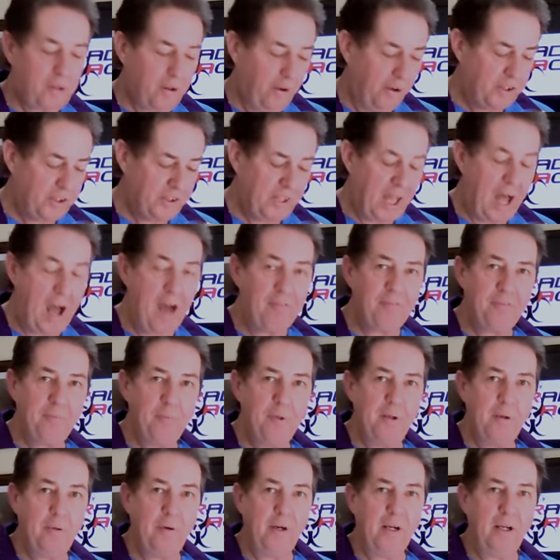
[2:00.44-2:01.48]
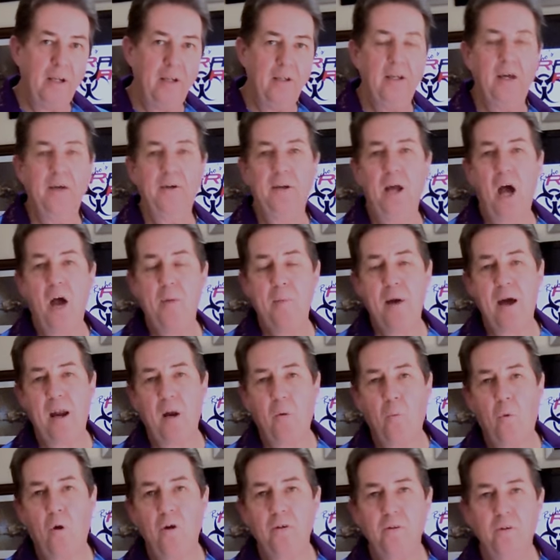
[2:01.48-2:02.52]
I start from the rear. Now, no
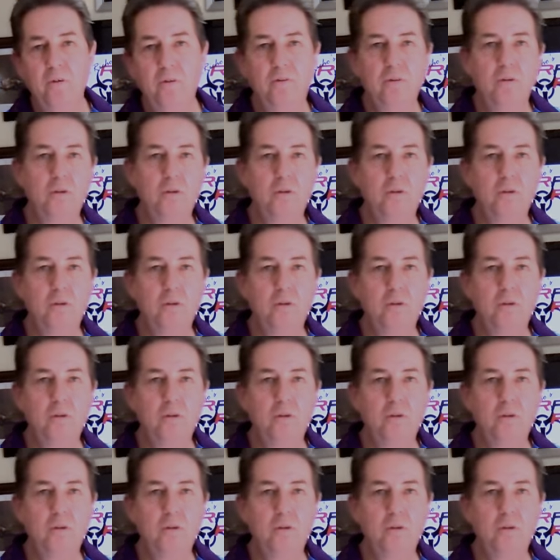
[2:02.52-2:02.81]
matter what you